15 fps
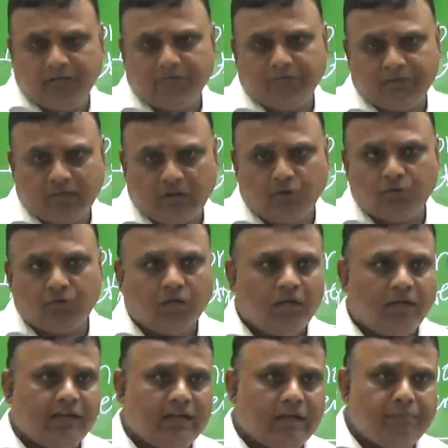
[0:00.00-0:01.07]
without
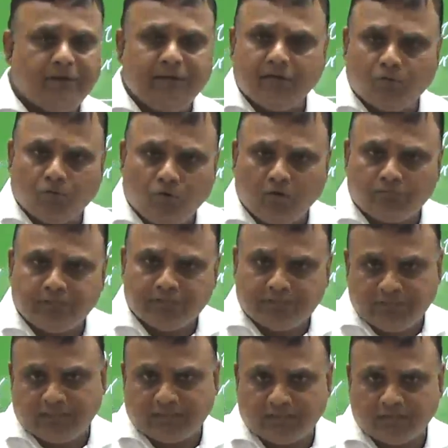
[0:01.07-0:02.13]
enabling role of the
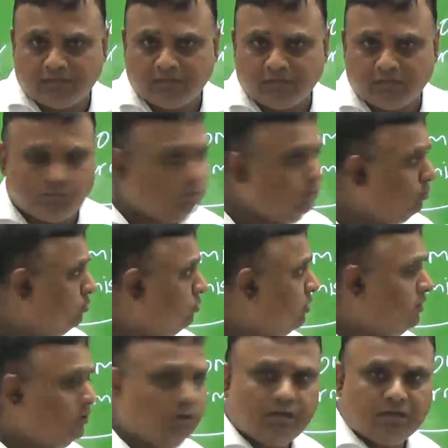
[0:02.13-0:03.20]
state? No,
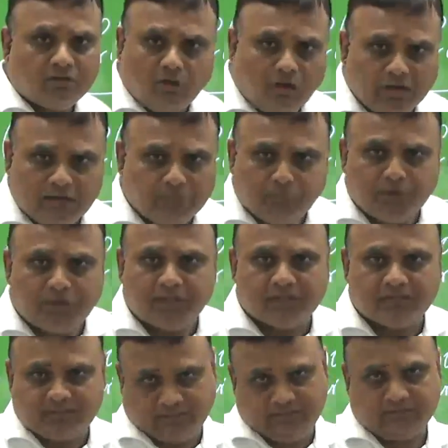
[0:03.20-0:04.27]
not at all in political
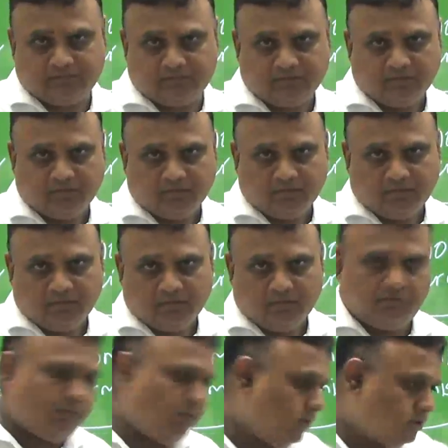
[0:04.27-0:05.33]
science. In
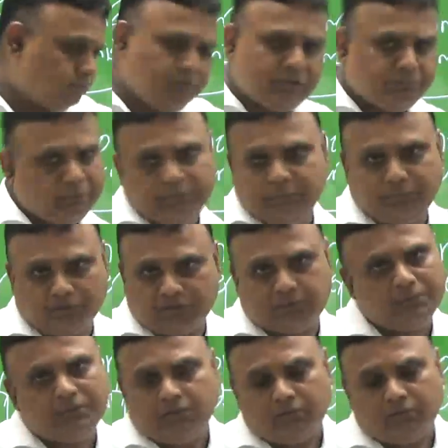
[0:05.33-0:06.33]
philosophy it may be possible.